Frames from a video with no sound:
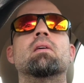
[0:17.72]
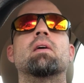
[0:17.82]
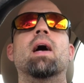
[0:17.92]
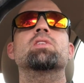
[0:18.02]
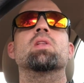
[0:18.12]

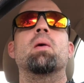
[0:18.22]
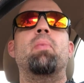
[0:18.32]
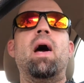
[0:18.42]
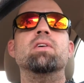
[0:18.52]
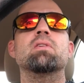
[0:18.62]
Actually, I'm
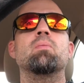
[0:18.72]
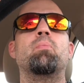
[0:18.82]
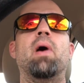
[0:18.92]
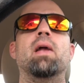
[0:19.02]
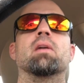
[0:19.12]
passing
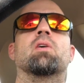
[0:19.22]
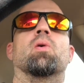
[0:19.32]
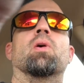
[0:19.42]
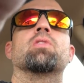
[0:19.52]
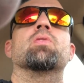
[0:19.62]

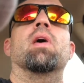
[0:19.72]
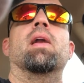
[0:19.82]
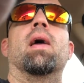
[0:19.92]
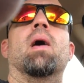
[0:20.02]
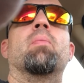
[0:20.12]
Betancourt's right
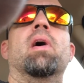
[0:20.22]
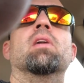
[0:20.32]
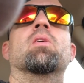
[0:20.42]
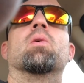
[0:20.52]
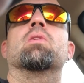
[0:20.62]
now.
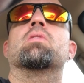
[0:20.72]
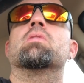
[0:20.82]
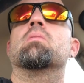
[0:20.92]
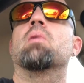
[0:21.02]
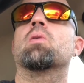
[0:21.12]
Betancourt's is
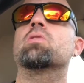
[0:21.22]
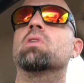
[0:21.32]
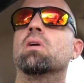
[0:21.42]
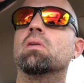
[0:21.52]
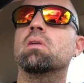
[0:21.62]
a
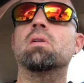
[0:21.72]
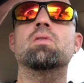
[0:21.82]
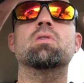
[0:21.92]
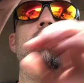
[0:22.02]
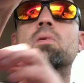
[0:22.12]
motorcycle
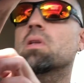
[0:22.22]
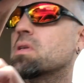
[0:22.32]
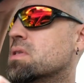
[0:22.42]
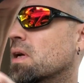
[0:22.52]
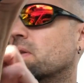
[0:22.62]
dealership. What do they
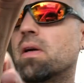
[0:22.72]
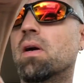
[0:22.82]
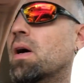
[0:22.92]
sell here?